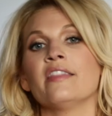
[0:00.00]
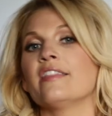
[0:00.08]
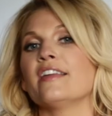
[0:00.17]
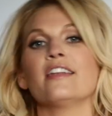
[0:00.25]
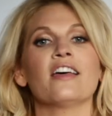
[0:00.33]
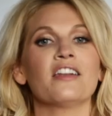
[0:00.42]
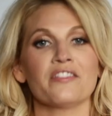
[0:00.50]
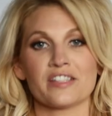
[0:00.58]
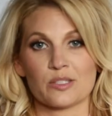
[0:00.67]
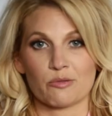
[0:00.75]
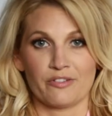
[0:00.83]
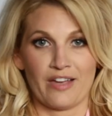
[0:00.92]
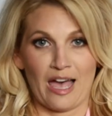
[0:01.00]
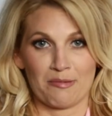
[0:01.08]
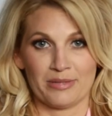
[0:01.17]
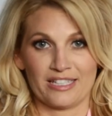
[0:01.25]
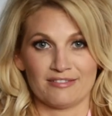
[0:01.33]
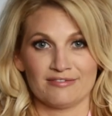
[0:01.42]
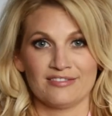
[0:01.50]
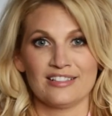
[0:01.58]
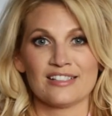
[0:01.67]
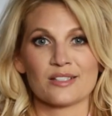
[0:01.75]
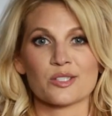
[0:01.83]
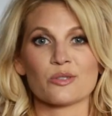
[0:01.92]
then none of this would have happened.
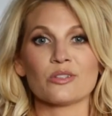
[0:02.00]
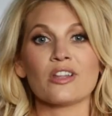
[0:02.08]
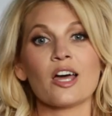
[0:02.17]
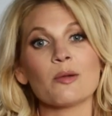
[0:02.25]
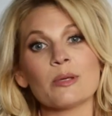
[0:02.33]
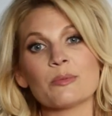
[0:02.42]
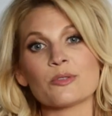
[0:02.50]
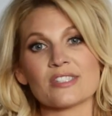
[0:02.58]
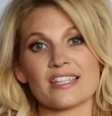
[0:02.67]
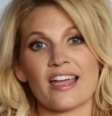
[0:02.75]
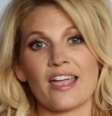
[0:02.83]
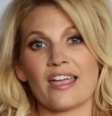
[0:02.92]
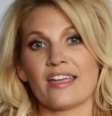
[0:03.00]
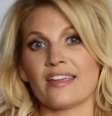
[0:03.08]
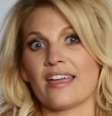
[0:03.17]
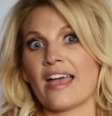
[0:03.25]
So a lot of people say,